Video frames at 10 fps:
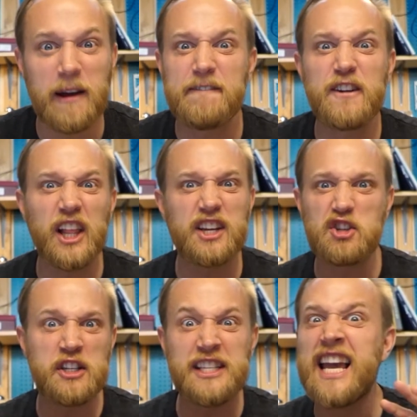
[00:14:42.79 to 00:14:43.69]
I feel like
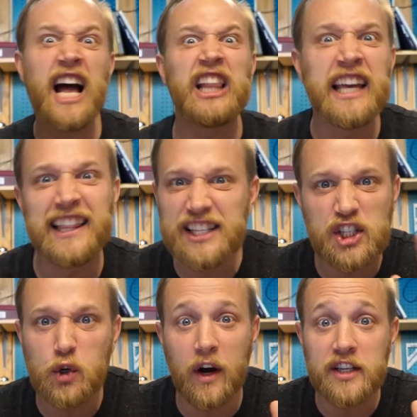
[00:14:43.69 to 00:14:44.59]
she's yelling this
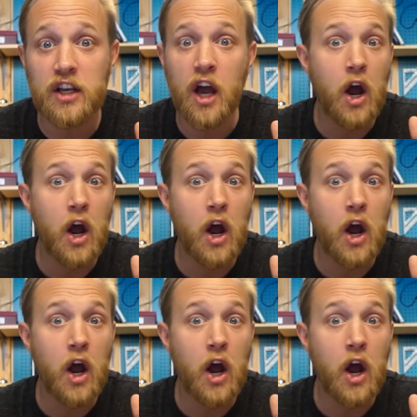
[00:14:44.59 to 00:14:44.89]
to us